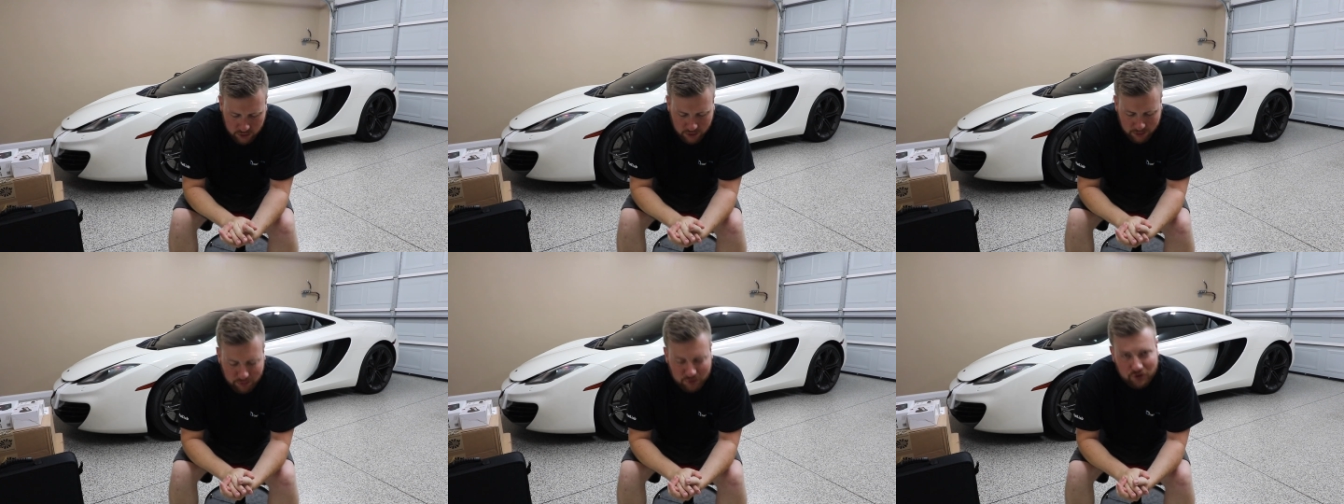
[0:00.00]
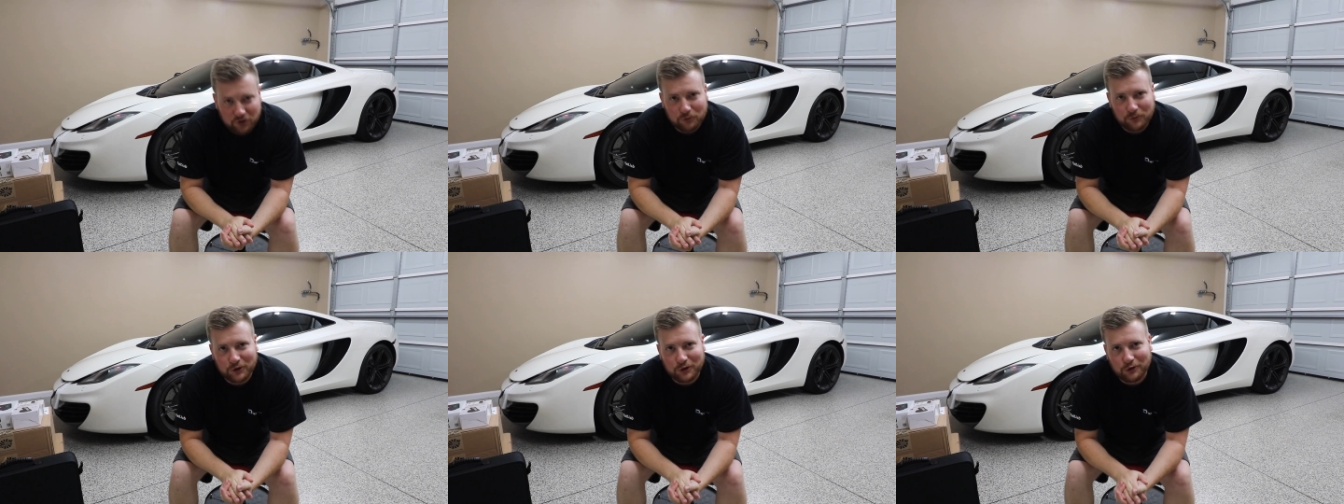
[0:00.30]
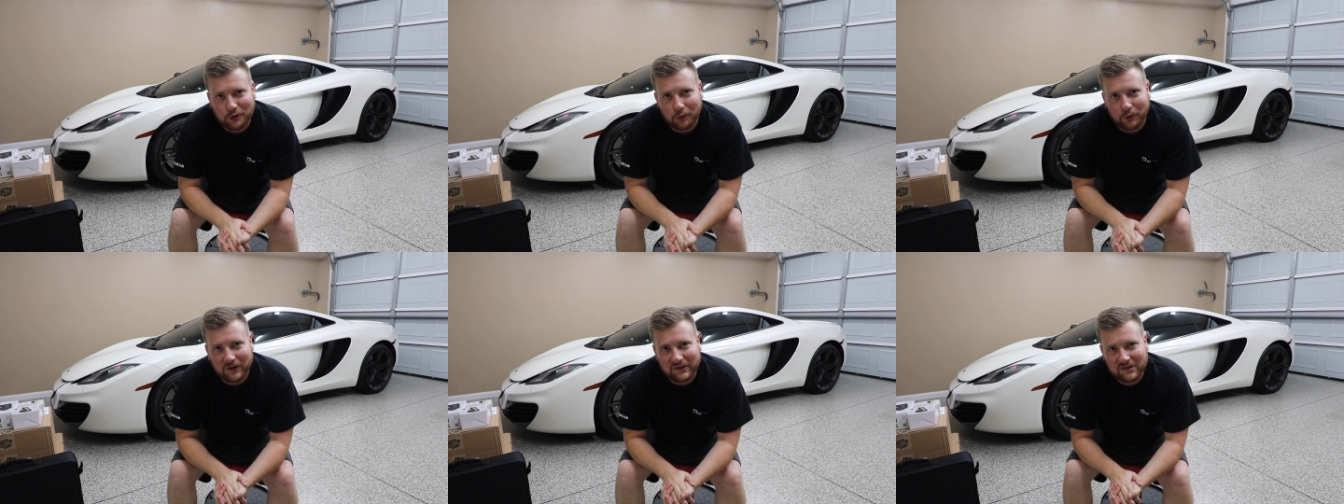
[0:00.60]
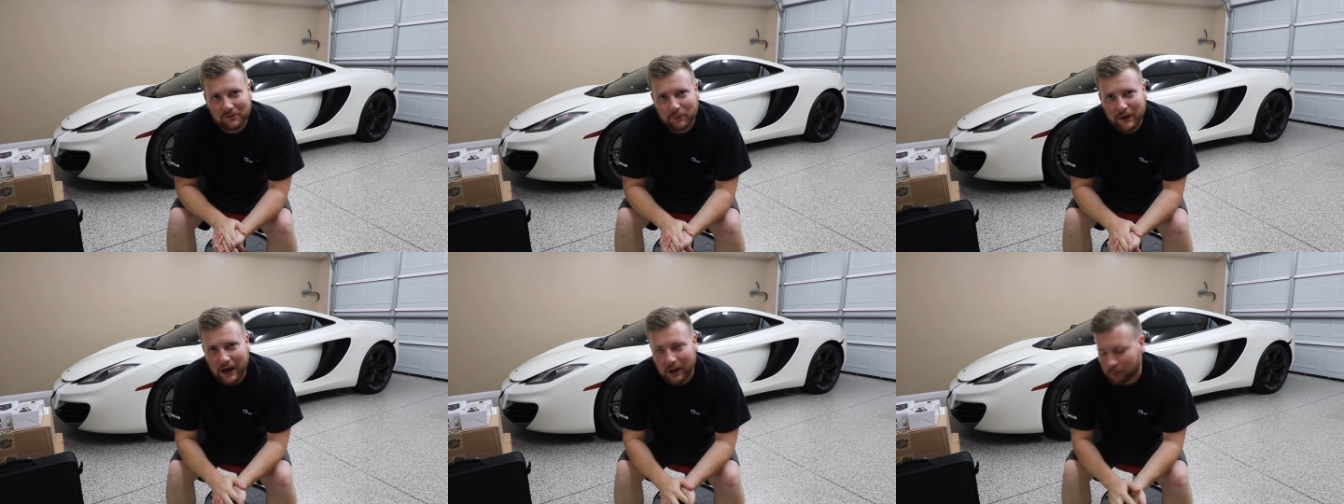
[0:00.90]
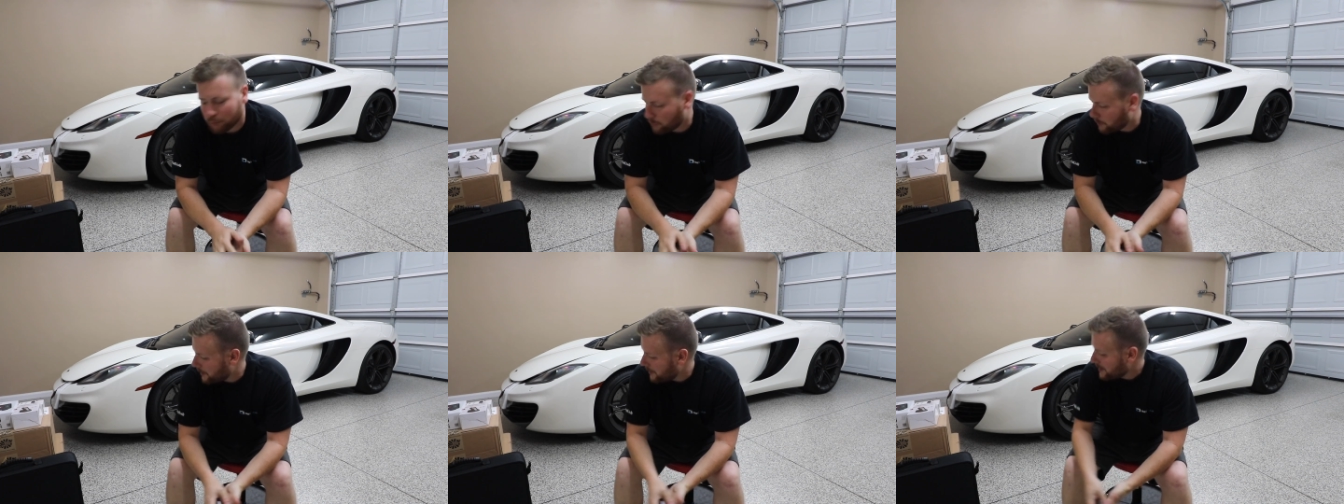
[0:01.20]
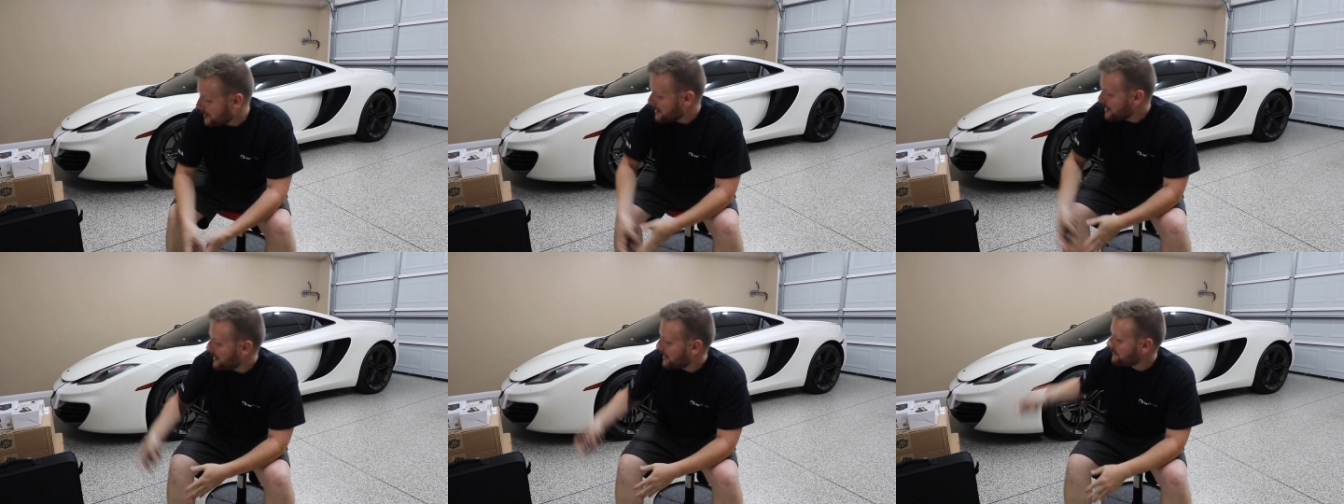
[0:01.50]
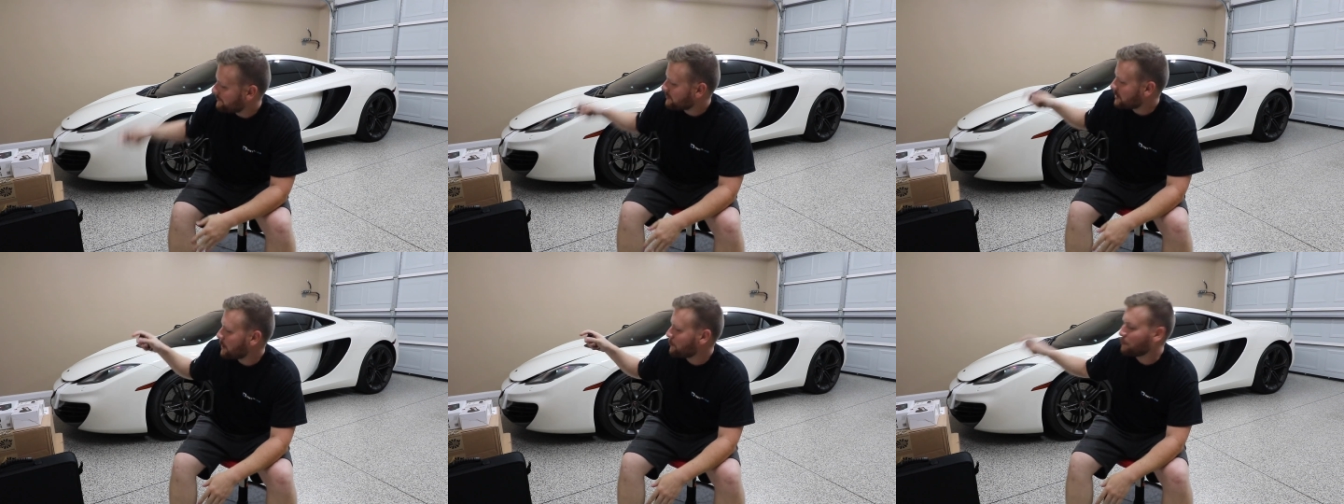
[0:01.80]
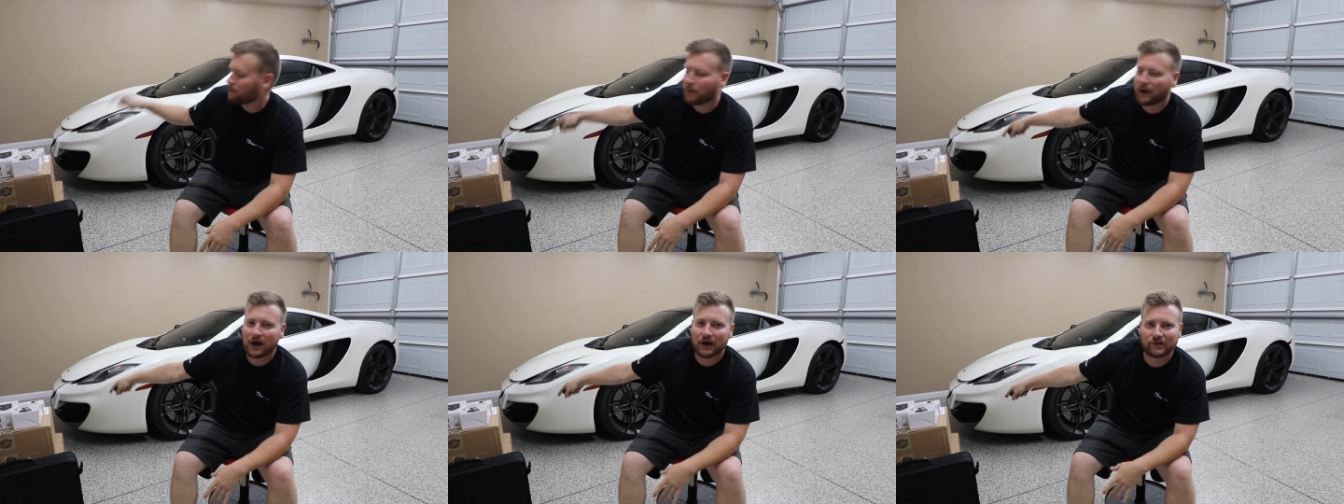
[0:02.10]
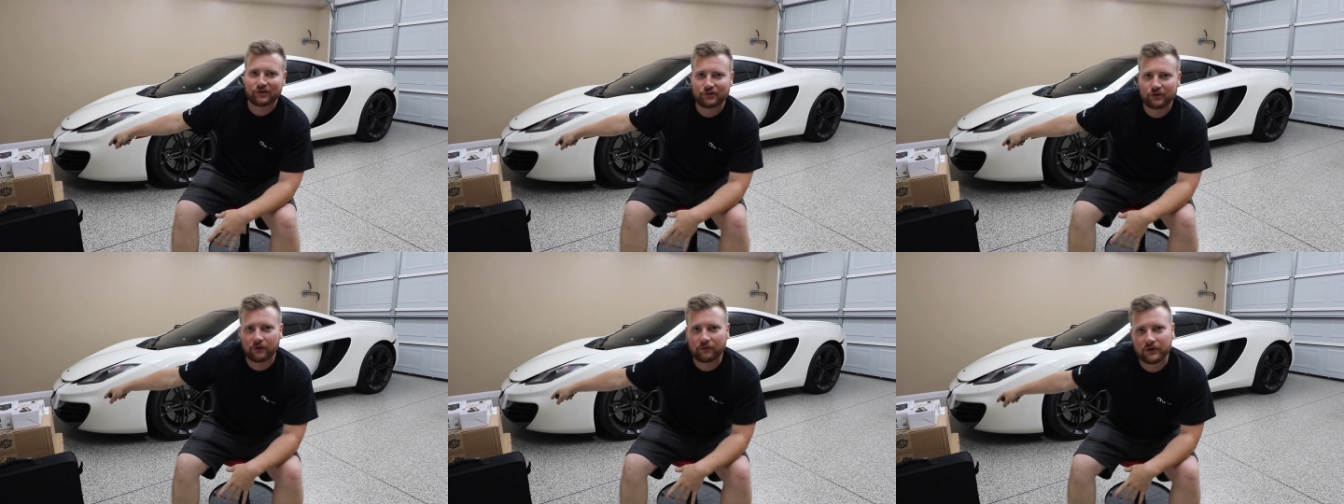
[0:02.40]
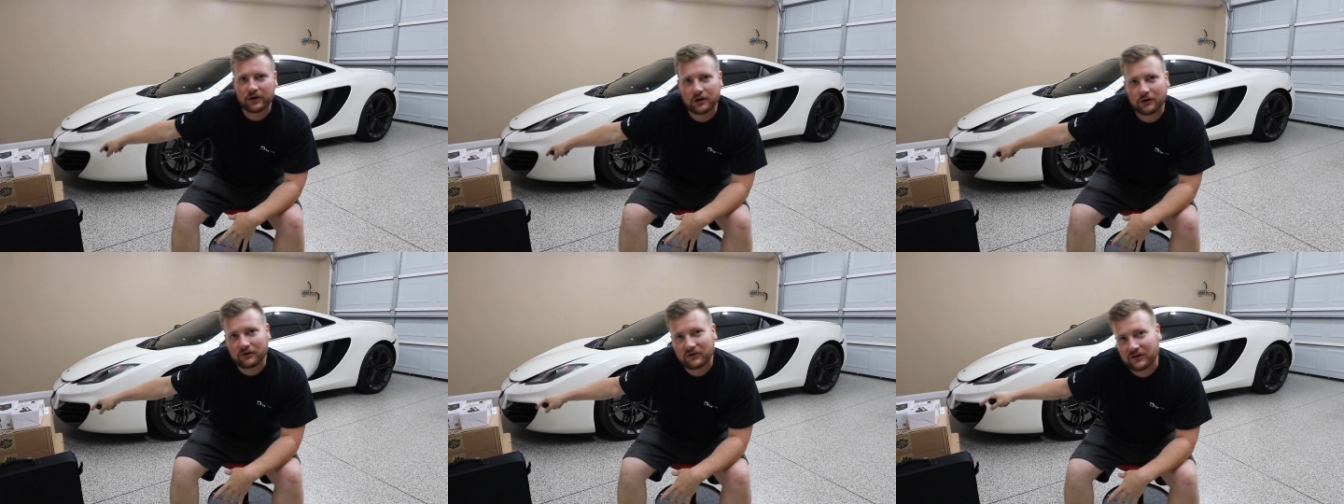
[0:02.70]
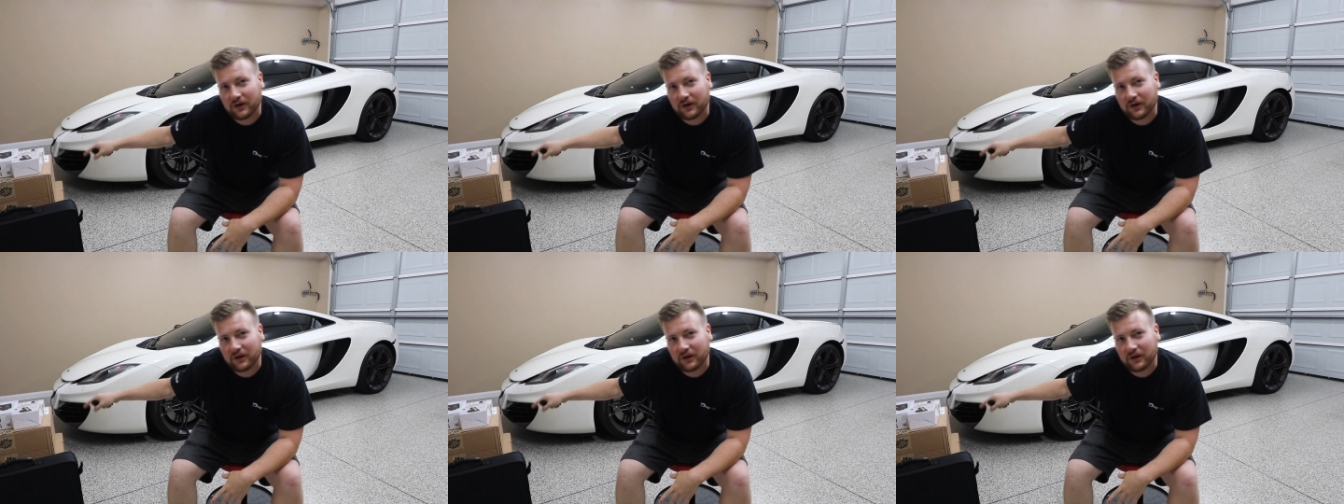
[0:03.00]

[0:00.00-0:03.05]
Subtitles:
I'm assuming you know what it's about, but I have a couple boxes over here.